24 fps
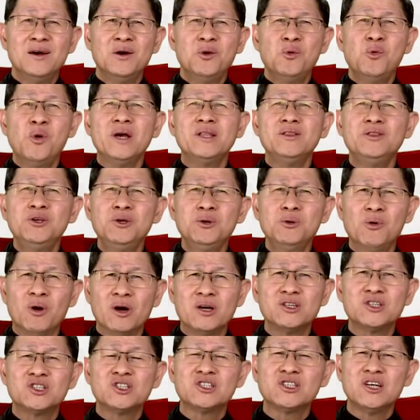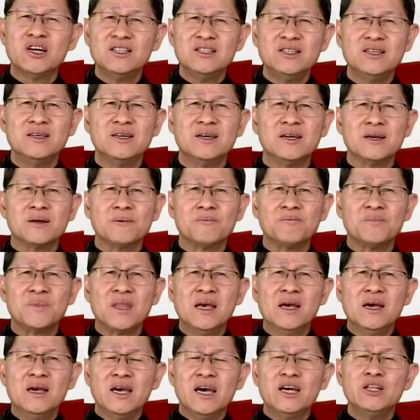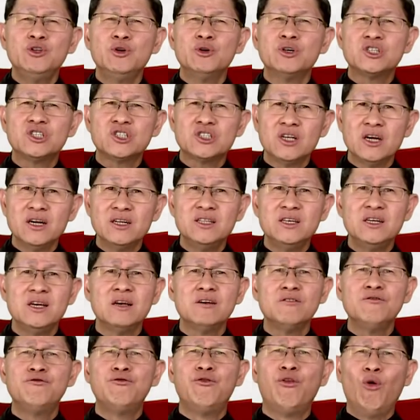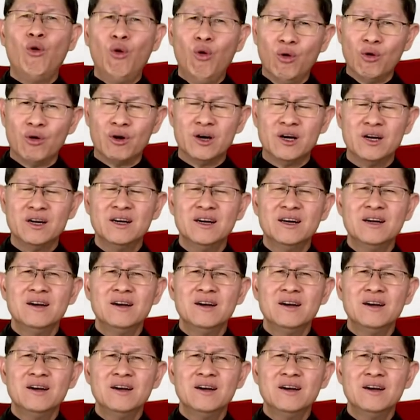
When you are studying, and you're studying for